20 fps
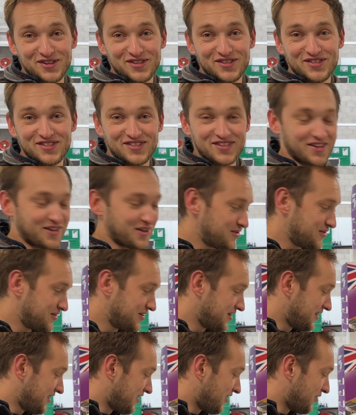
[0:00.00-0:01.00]
So
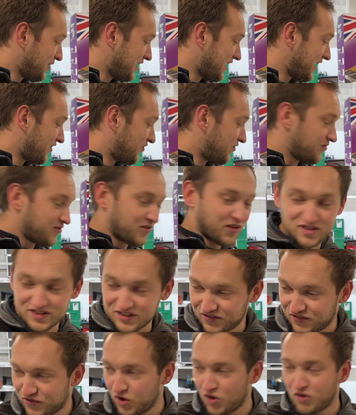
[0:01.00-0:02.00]
we have obviously
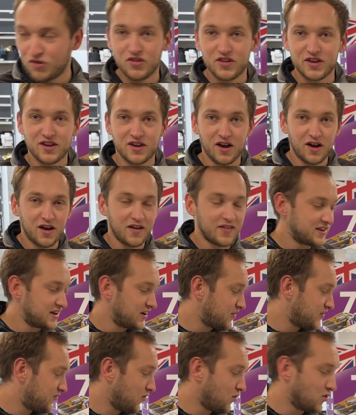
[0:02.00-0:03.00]
4 on the car, then you
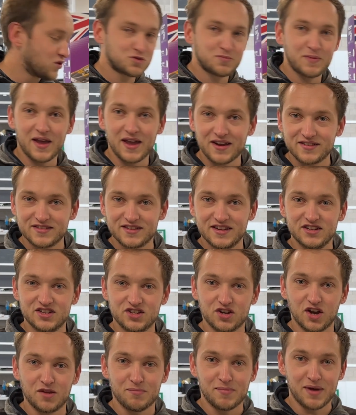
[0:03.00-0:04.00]
have 4 spare because each
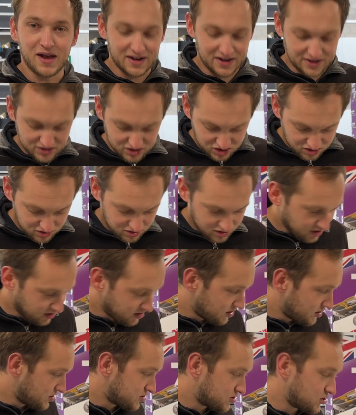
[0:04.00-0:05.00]
gunman has
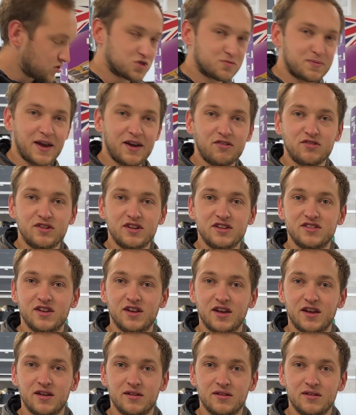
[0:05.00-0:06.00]
2 spare on his
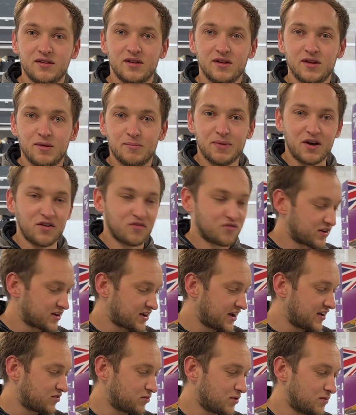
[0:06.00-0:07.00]
belt for in
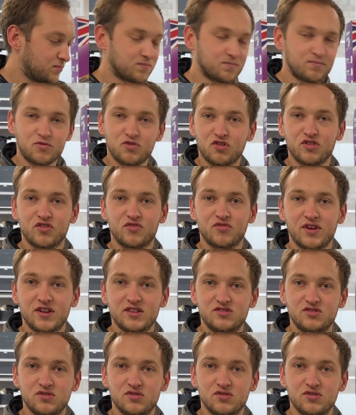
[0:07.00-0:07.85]
case one cross threads